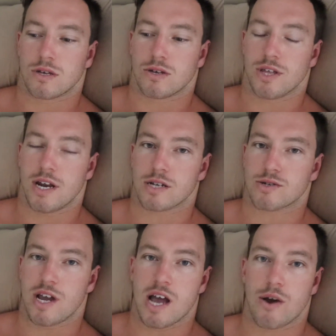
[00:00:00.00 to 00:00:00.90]
Got that
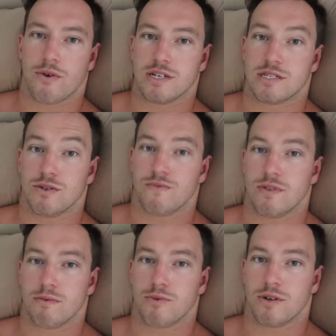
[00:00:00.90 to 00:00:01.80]
extra hour and still
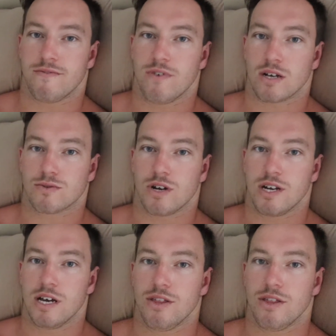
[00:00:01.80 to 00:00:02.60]
feeling pretty fucked right